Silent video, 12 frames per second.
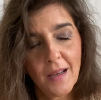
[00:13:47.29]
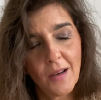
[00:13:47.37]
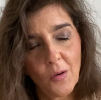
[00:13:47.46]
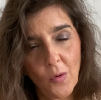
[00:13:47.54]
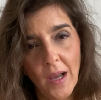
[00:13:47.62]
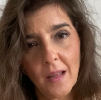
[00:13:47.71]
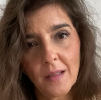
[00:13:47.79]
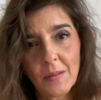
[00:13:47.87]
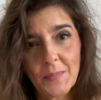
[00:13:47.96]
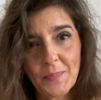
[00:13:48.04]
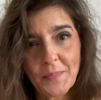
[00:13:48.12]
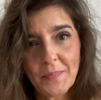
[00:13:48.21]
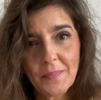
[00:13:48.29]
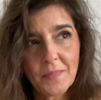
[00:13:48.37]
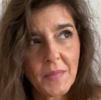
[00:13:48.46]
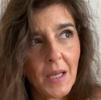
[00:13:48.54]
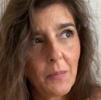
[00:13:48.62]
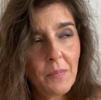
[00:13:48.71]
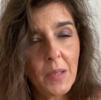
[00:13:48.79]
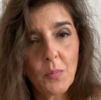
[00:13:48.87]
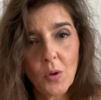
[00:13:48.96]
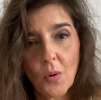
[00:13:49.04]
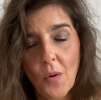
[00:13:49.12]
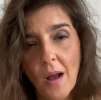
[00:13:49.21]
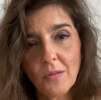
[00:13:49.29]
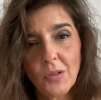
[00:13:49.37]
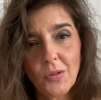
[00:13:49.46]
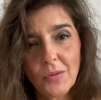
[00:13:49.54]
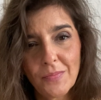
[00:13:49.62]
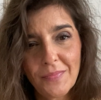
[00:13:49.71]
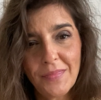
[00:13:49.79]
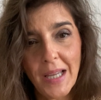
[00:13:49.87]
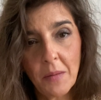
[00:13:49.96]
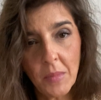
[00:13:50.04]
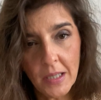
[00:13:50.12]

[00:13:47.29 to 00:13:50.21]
well, people around you, they